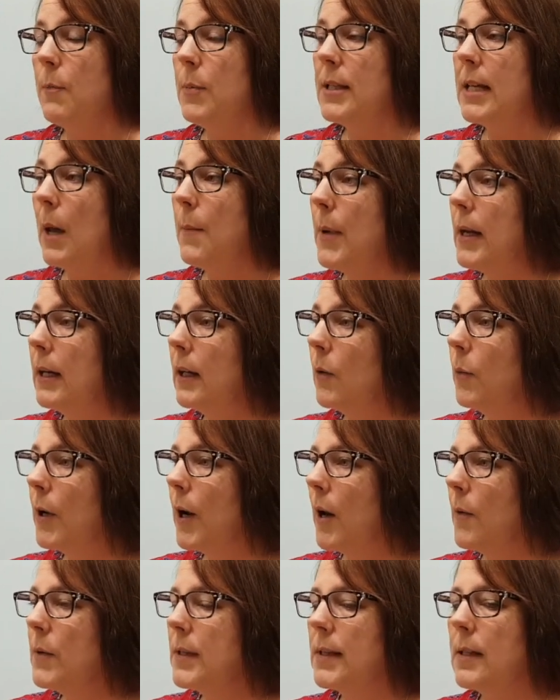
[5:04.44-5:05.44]
epidemic. When
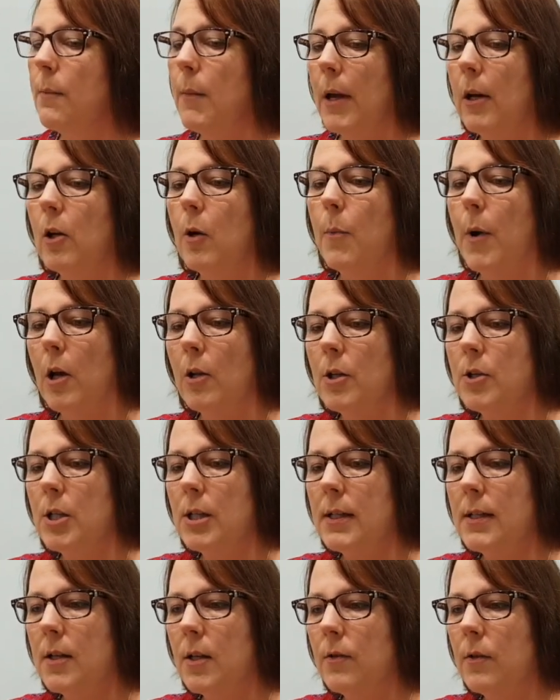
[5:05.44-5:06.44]
I was a
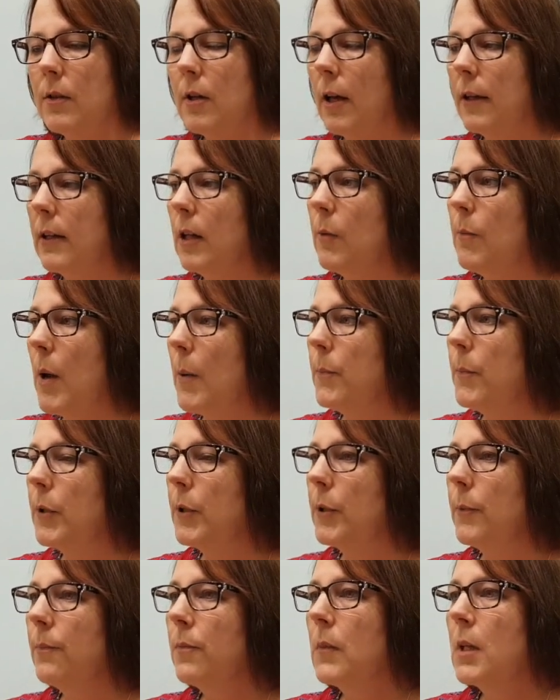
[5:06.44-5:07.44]
microbiology student, I can
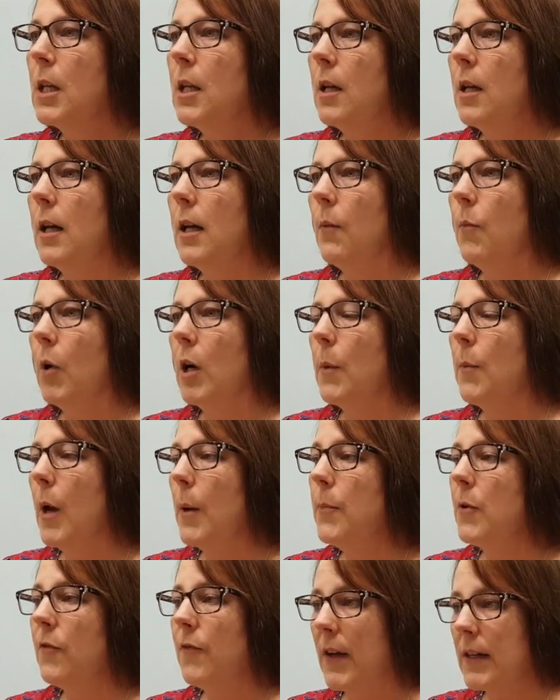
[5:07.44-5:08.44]
remember um, one of
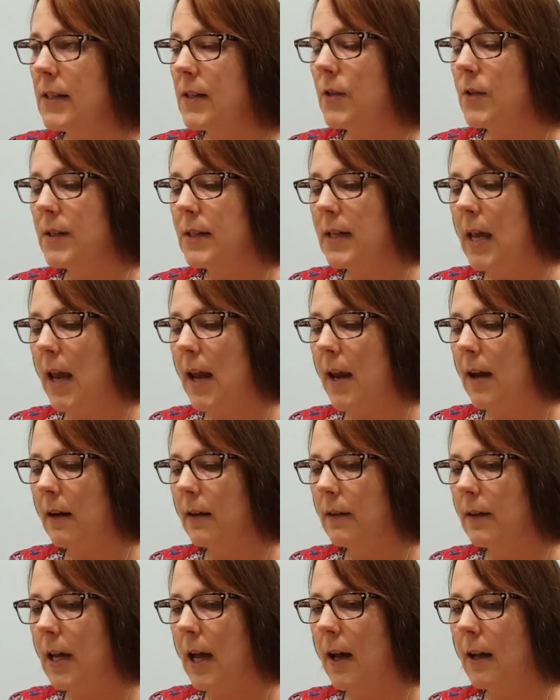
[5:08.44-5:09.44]
my professors saying
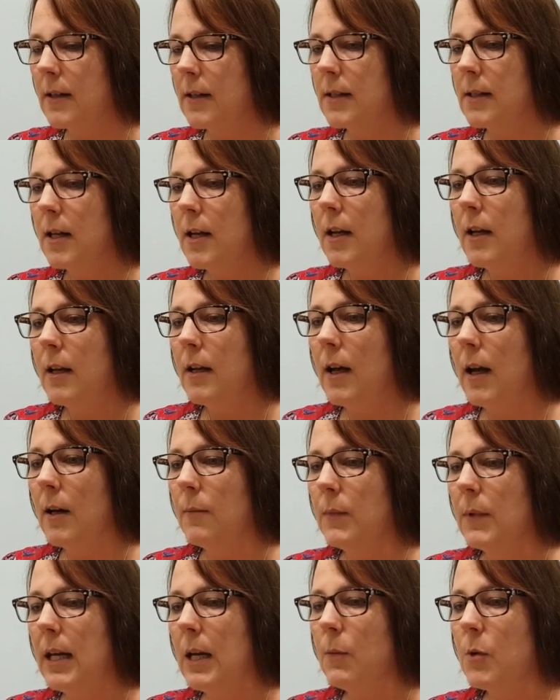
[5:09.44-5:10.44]
that
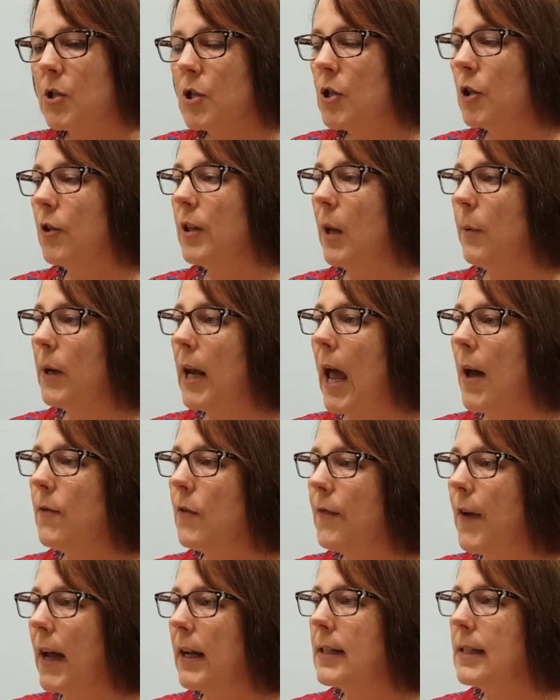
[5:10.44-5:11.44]
um, he was sure they would have
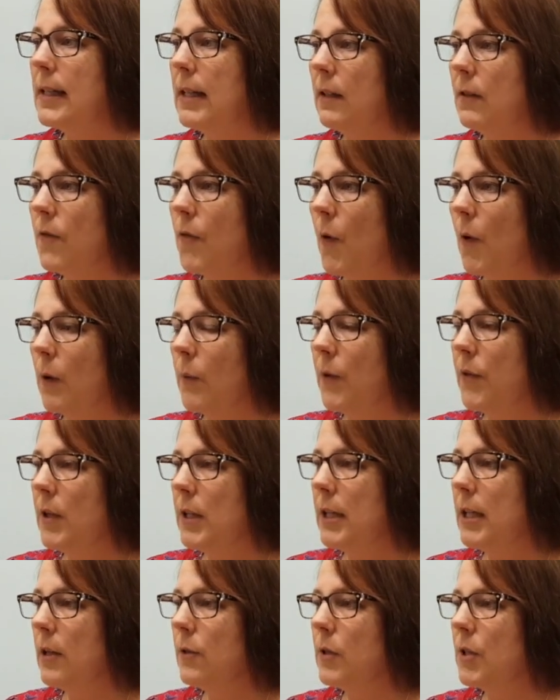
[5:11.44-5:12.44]
a vaccine for it
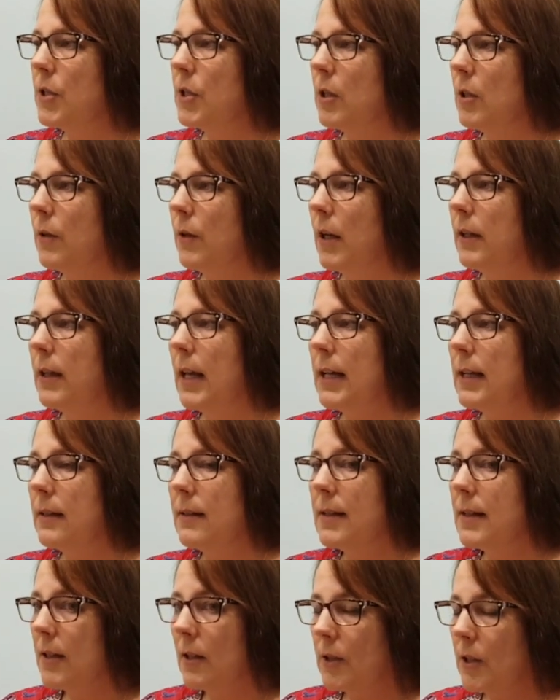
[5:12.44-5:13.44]
within a year or two, and they
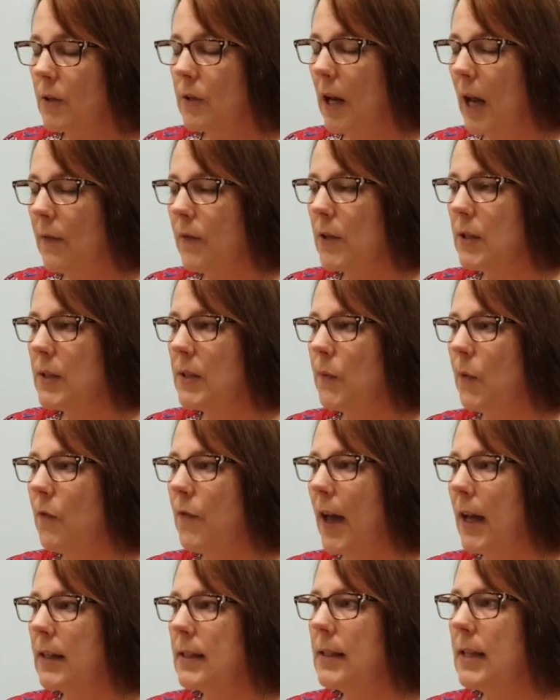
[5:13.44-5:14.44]
still don't have a useful
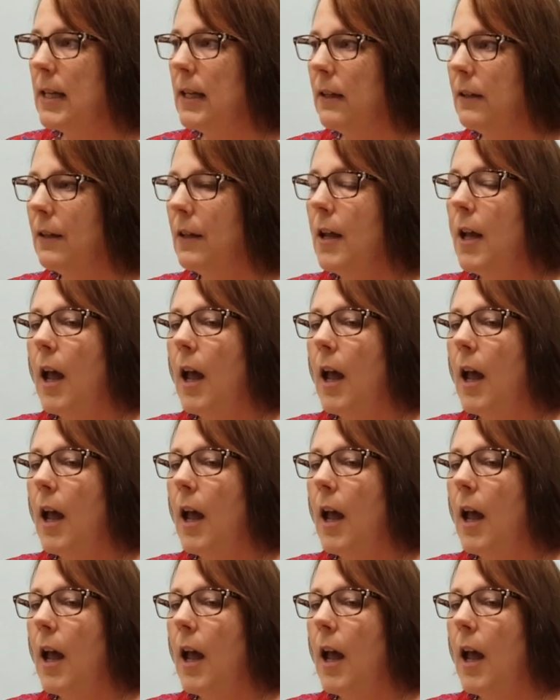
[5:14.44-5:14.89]
vaccine.